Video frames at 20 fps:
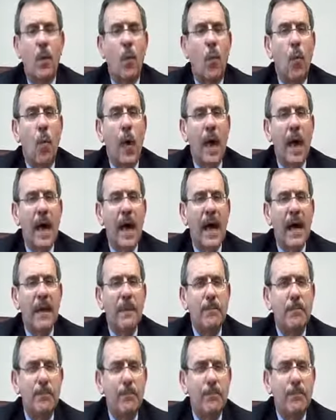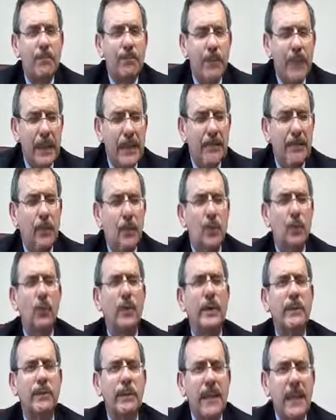why people
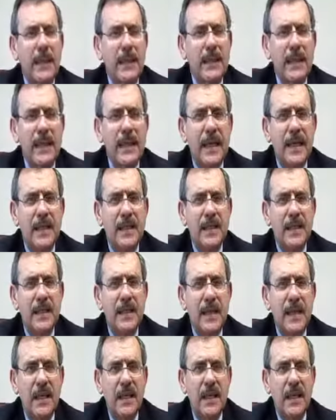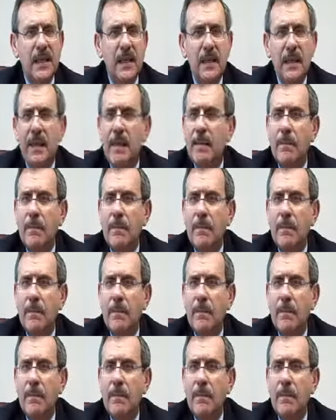with PTSD